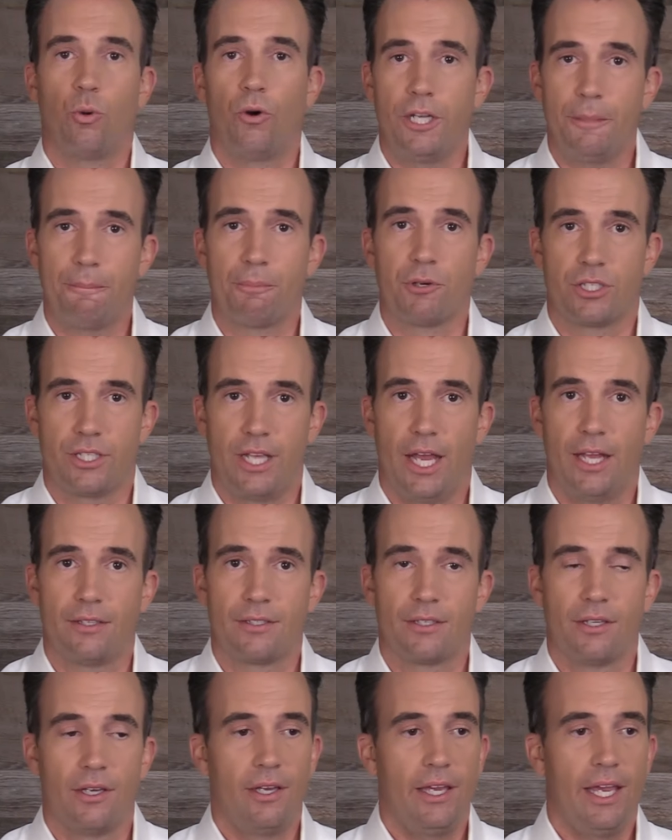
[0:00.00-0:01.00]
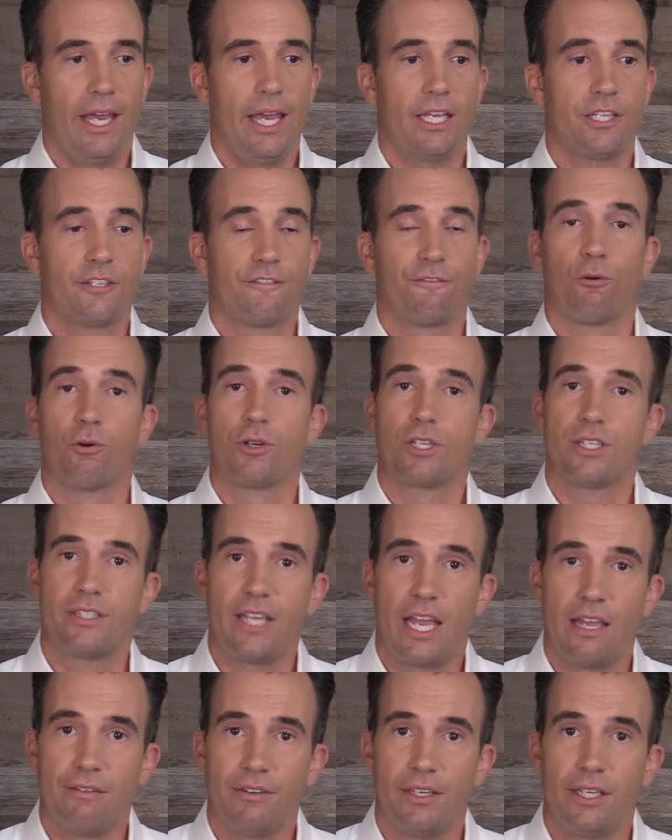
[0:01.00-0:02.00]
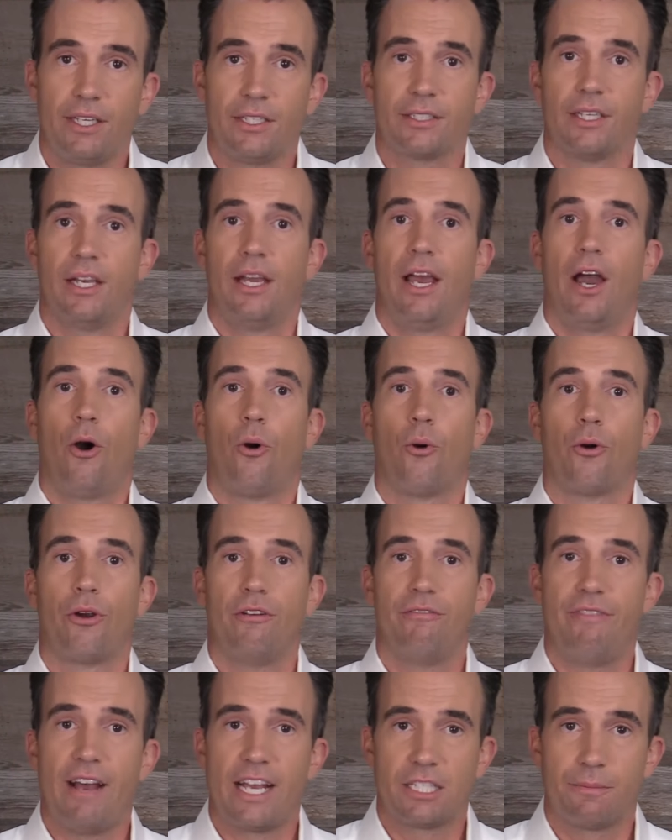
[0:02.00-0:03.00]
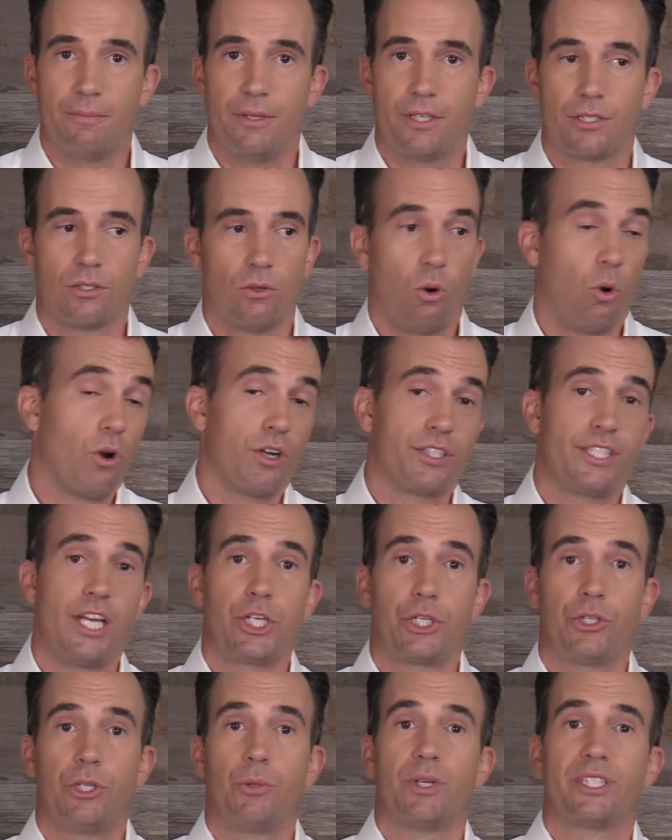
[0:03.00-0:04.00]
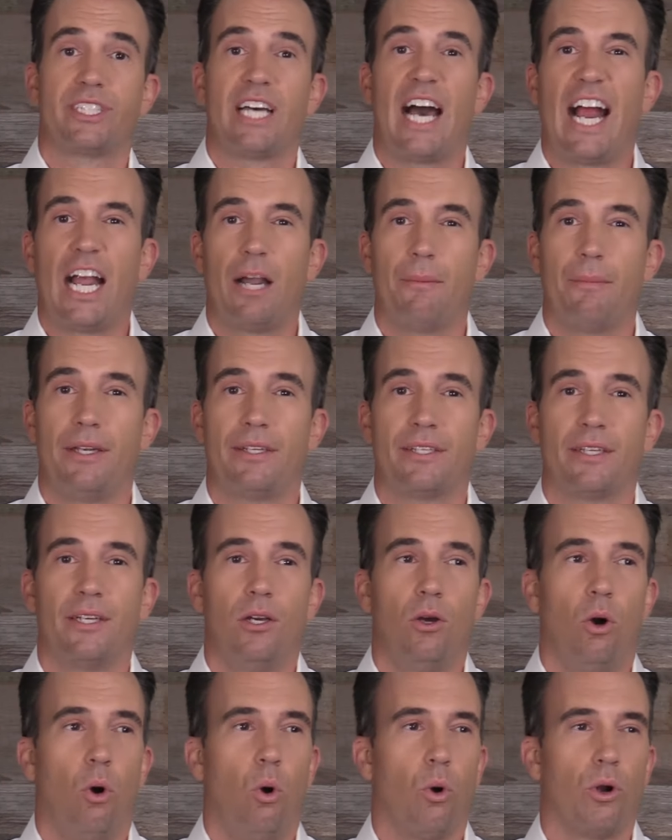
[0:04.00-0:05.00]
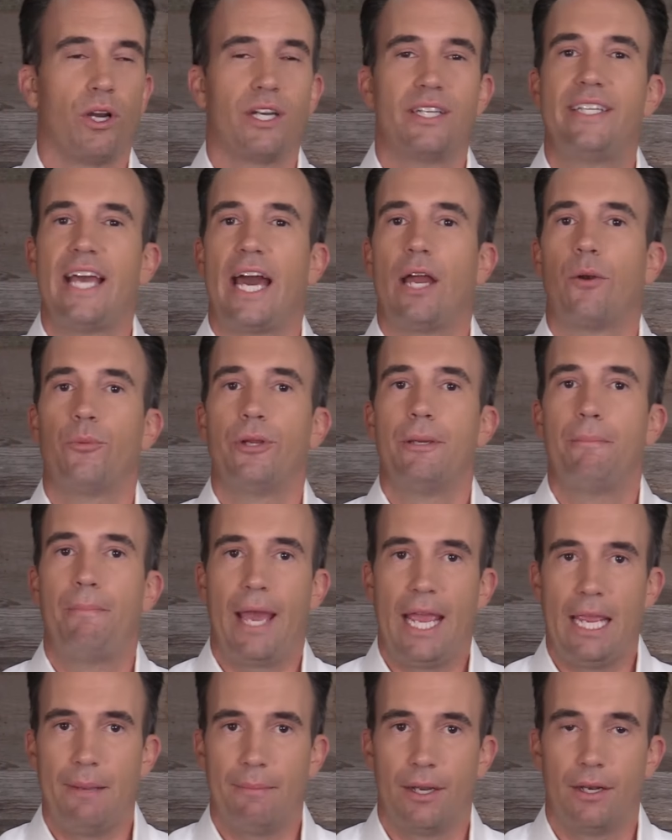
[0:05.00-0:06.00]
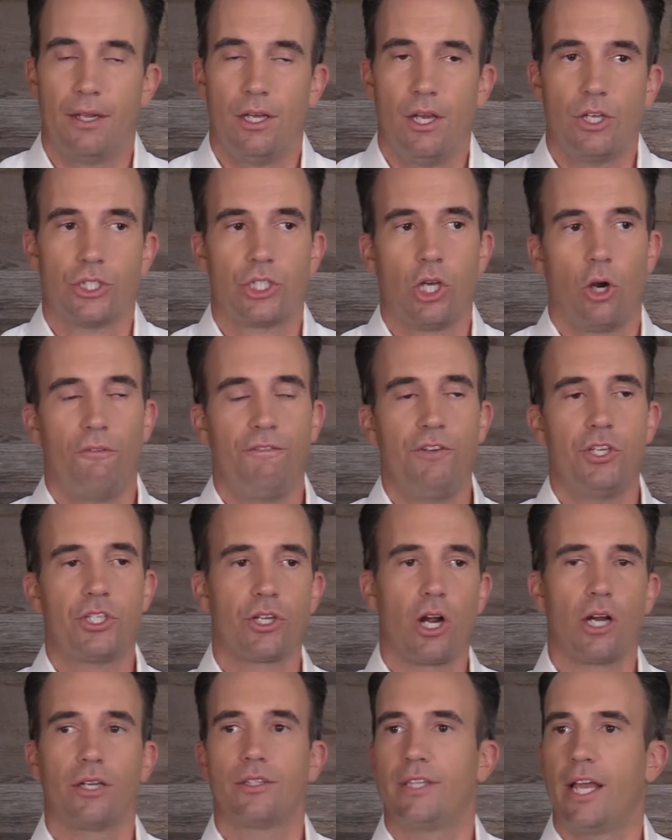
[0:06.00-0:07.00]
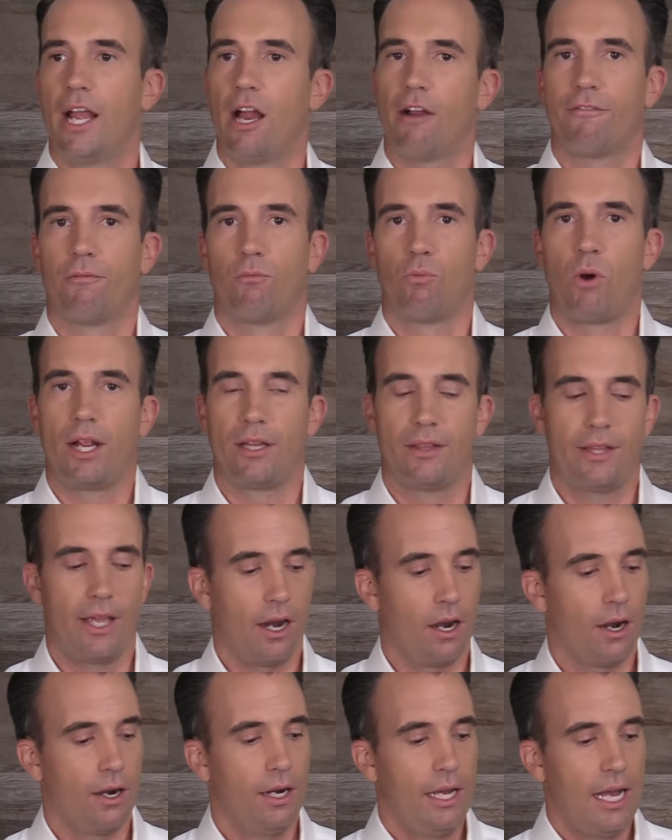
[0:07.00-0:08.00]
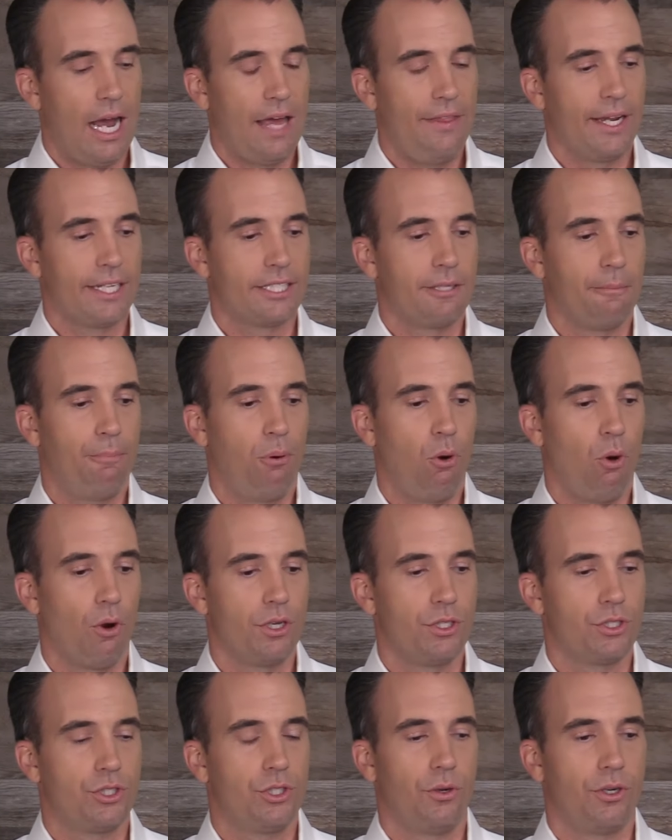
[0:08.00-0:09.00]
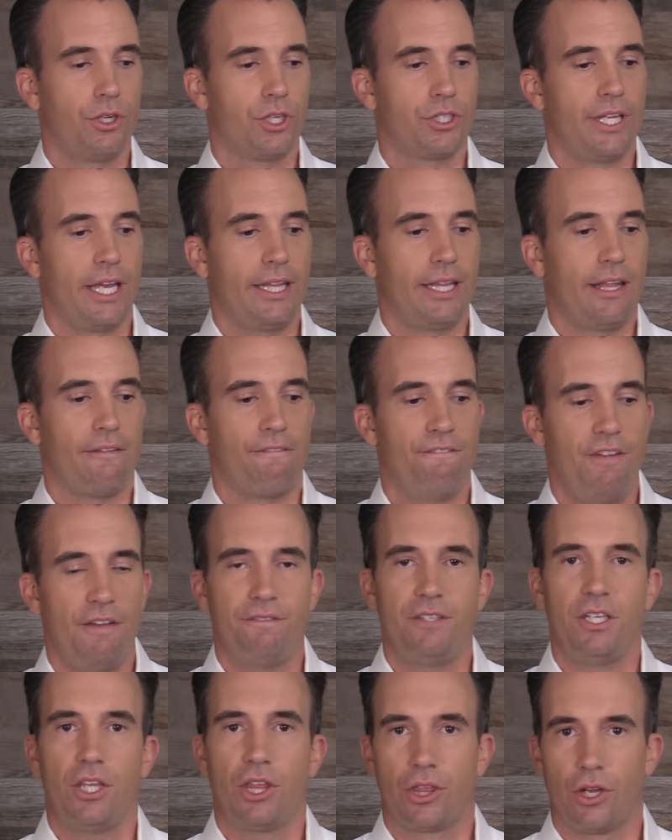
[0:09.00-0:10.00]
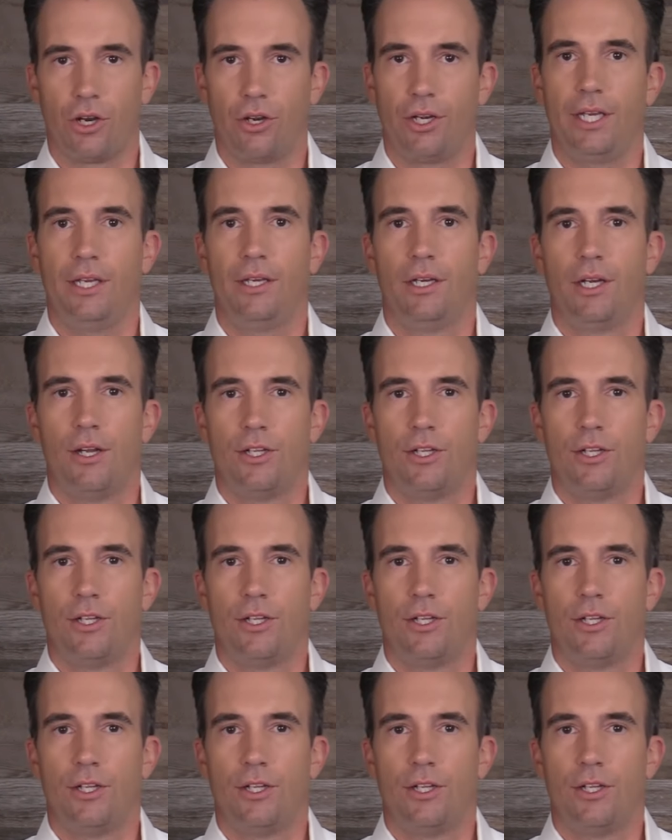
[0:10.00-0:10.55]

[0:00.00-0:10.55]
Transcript: 20% is for savings or investments, or essentially retirement or debt repayment. So if you start there from right there, I think it's important to understand that 50, 30,